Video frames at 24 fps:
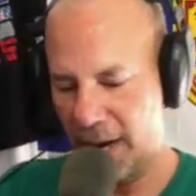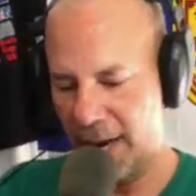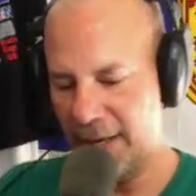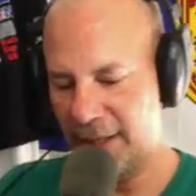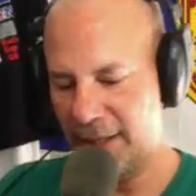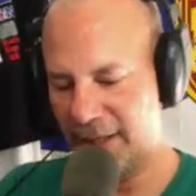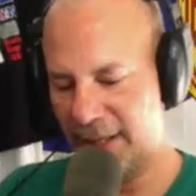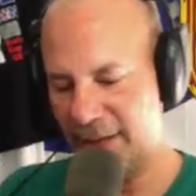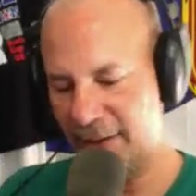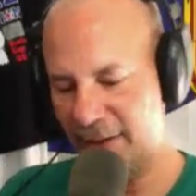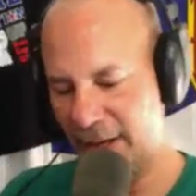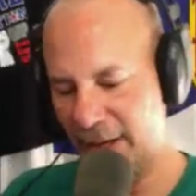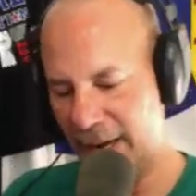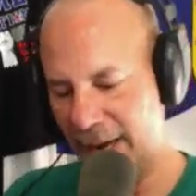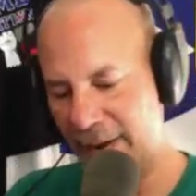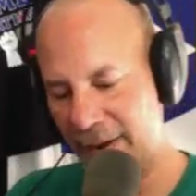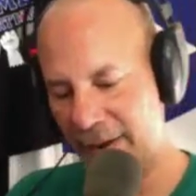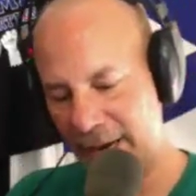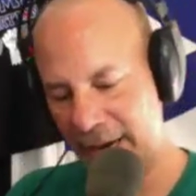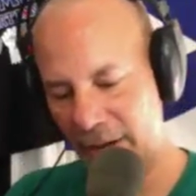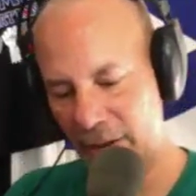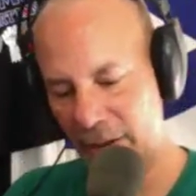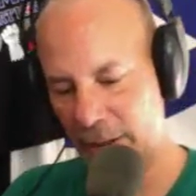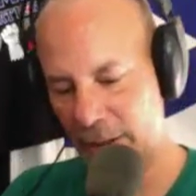And
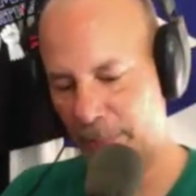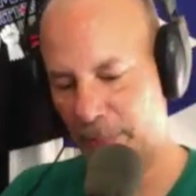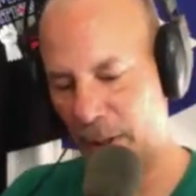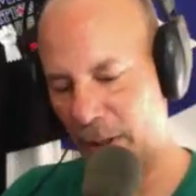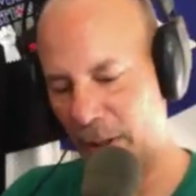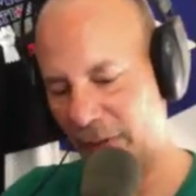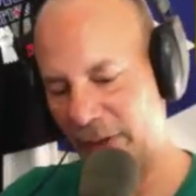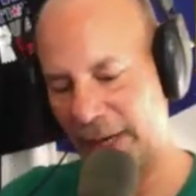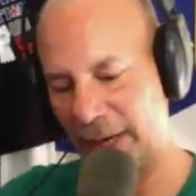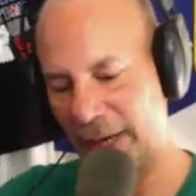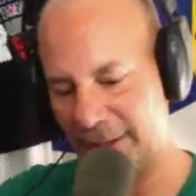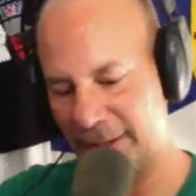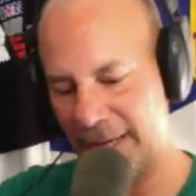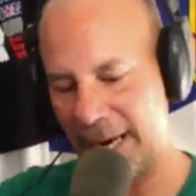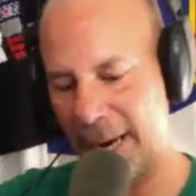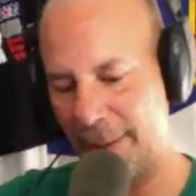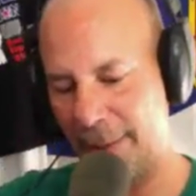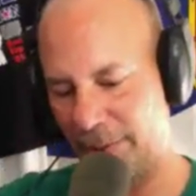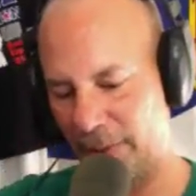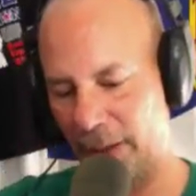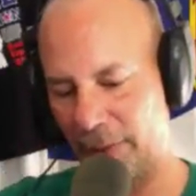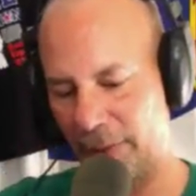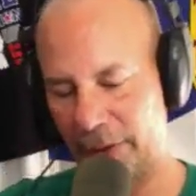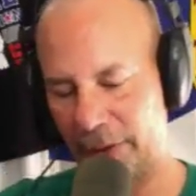here's a perfect
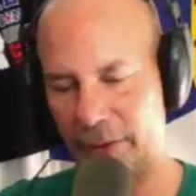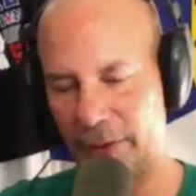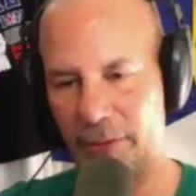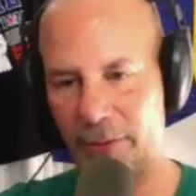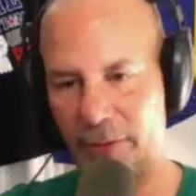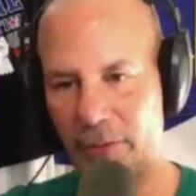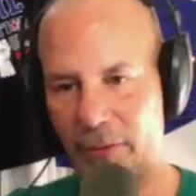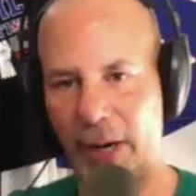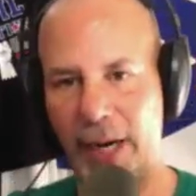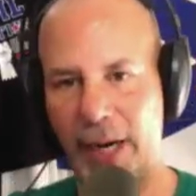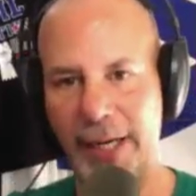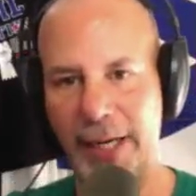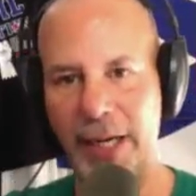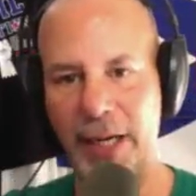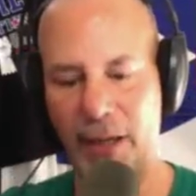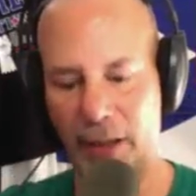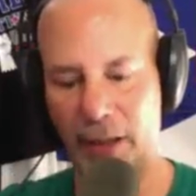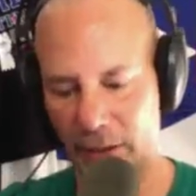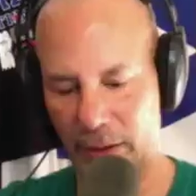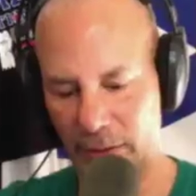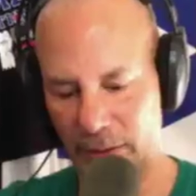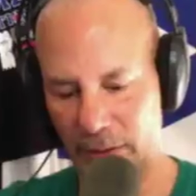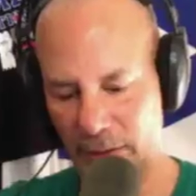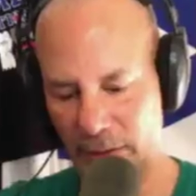example of it right
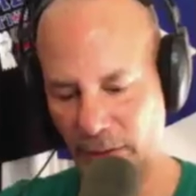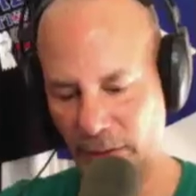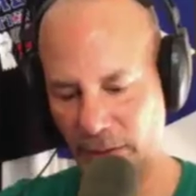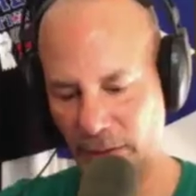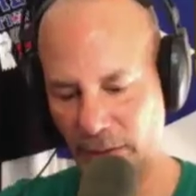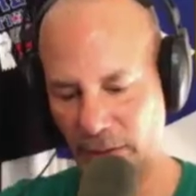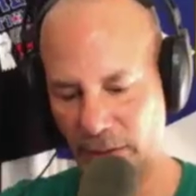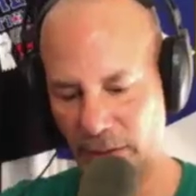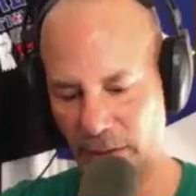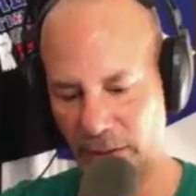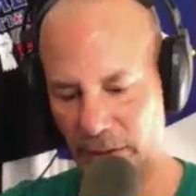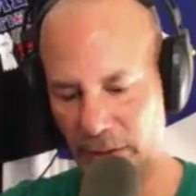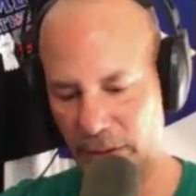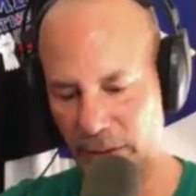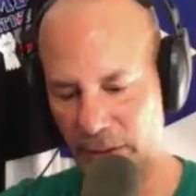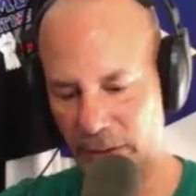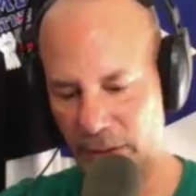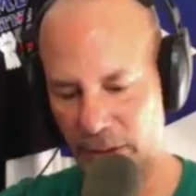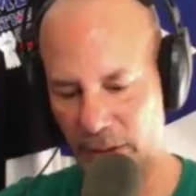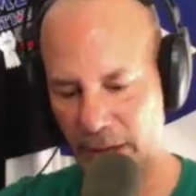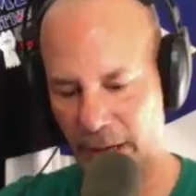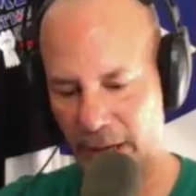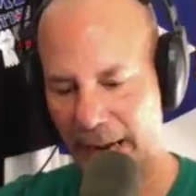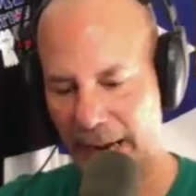here.
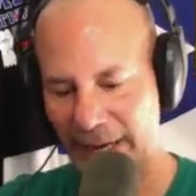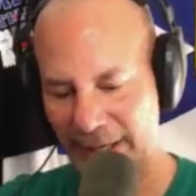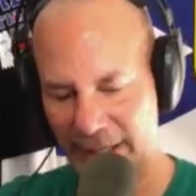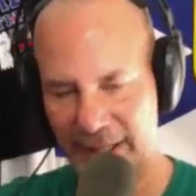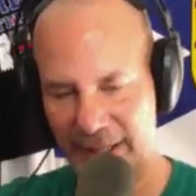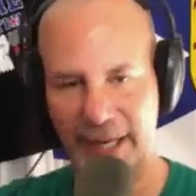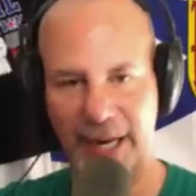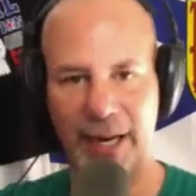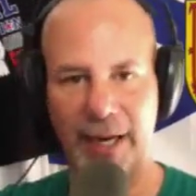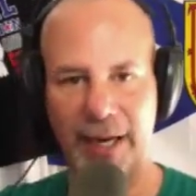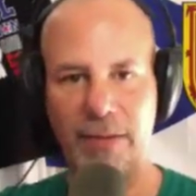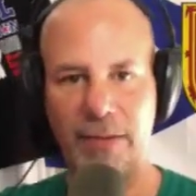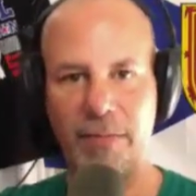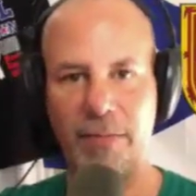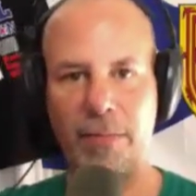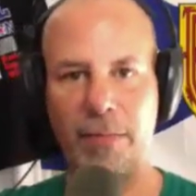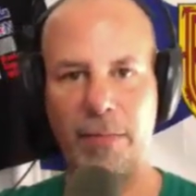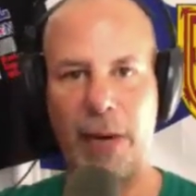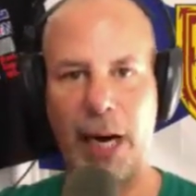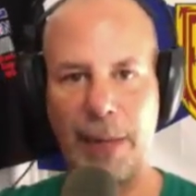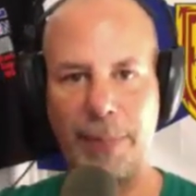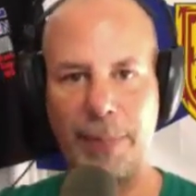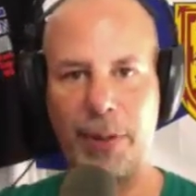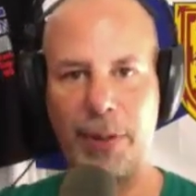I said
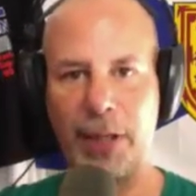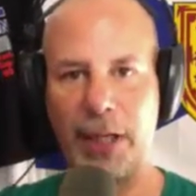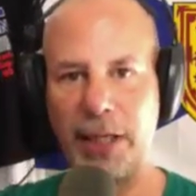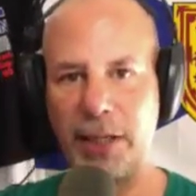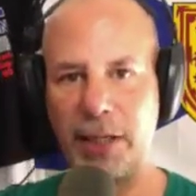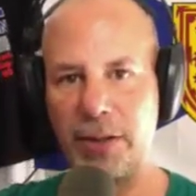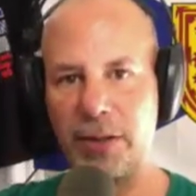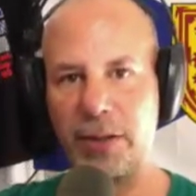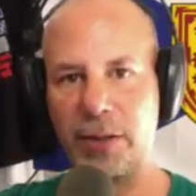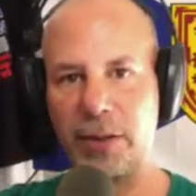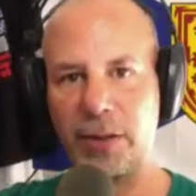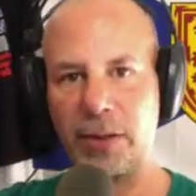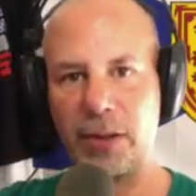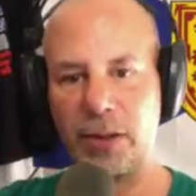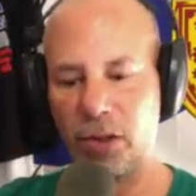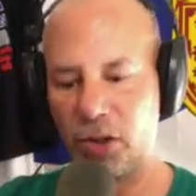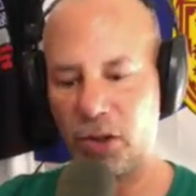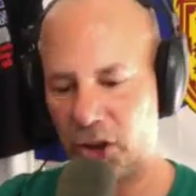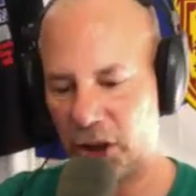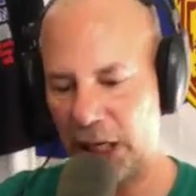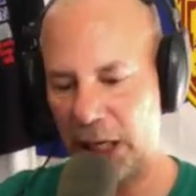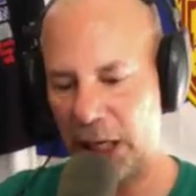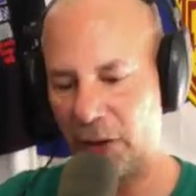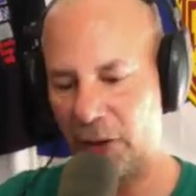my piece.
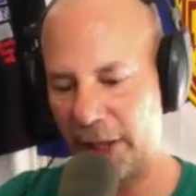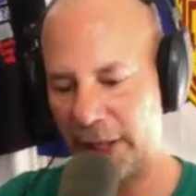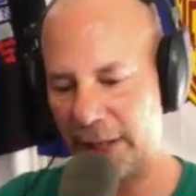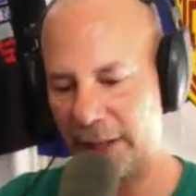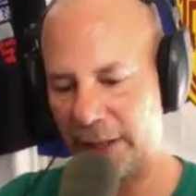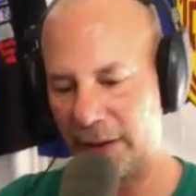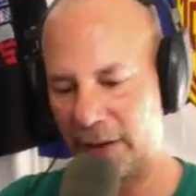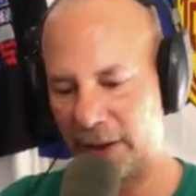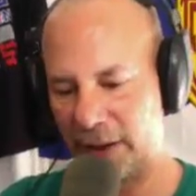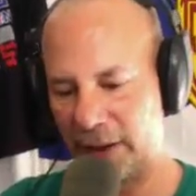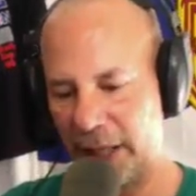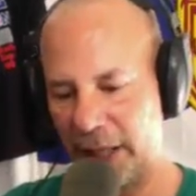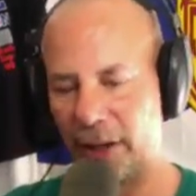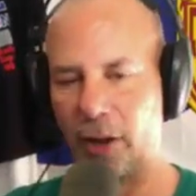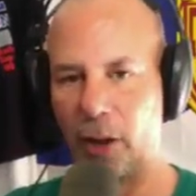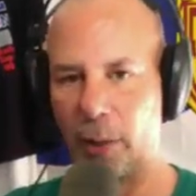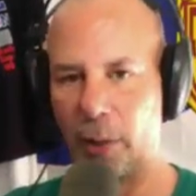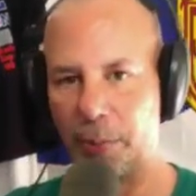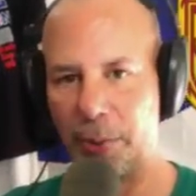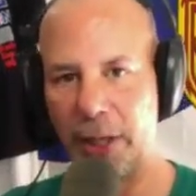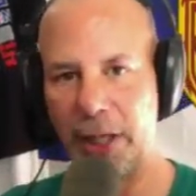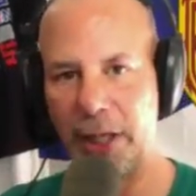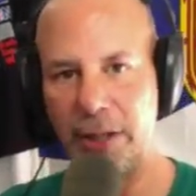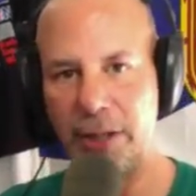Sherry said
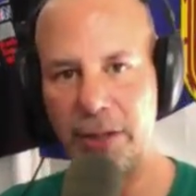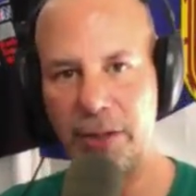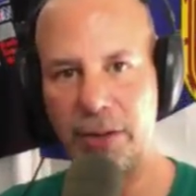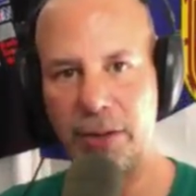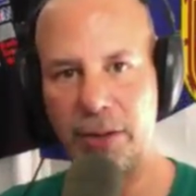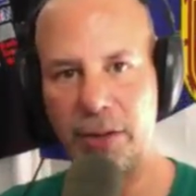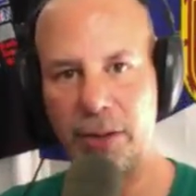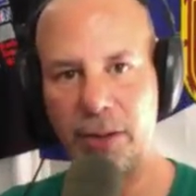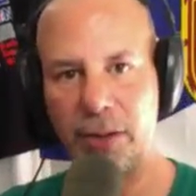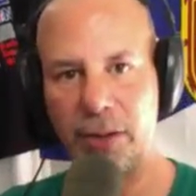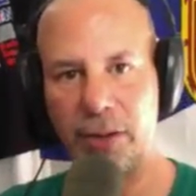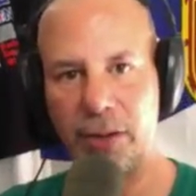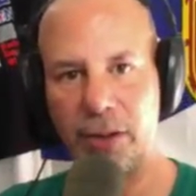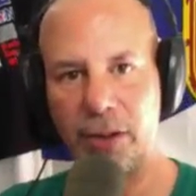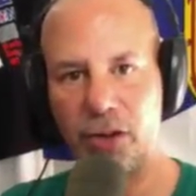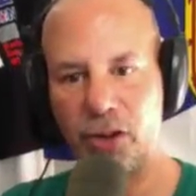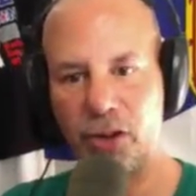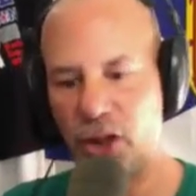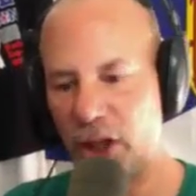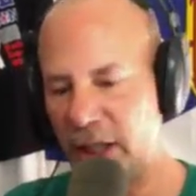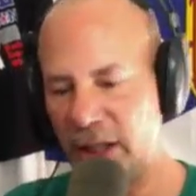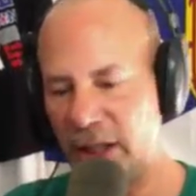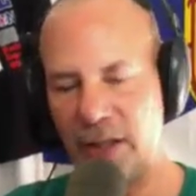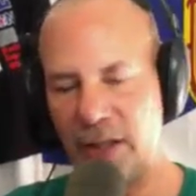her piece.
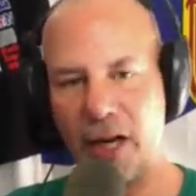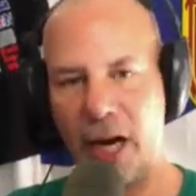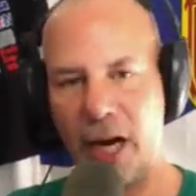She's